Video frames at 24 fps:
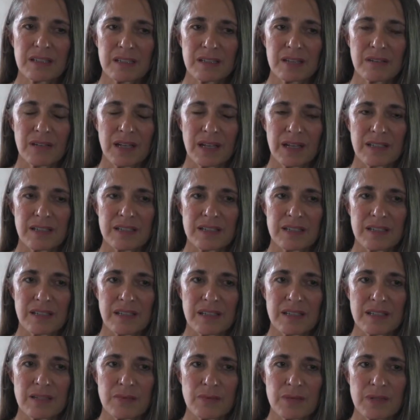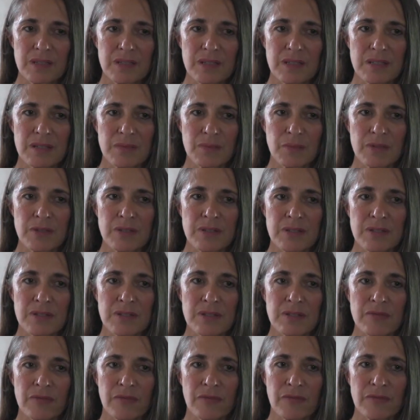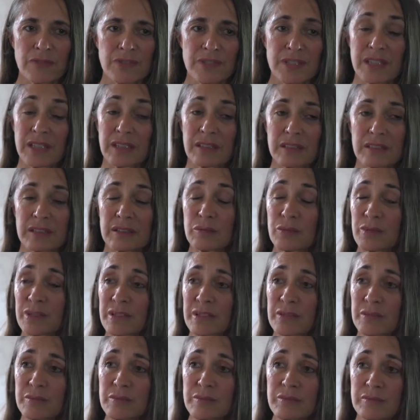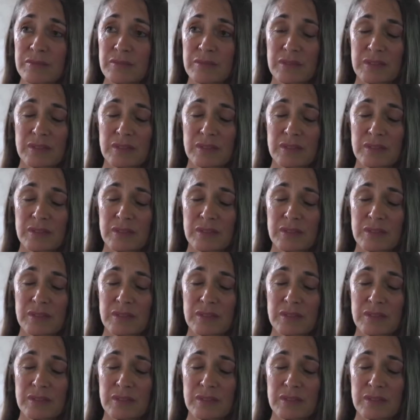in the United States with this person, sailing with him